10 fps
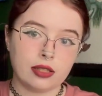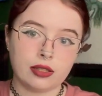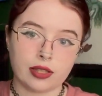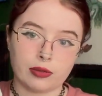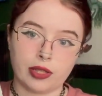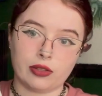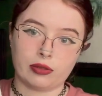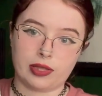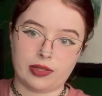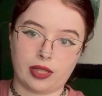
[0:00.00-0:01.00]
That's why this one
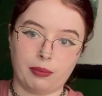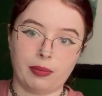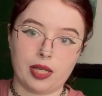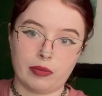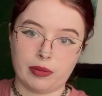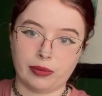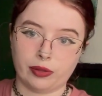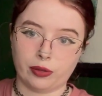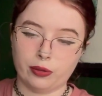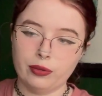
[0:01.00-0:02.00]
is like a baby
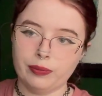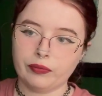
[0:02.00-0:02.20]
blue.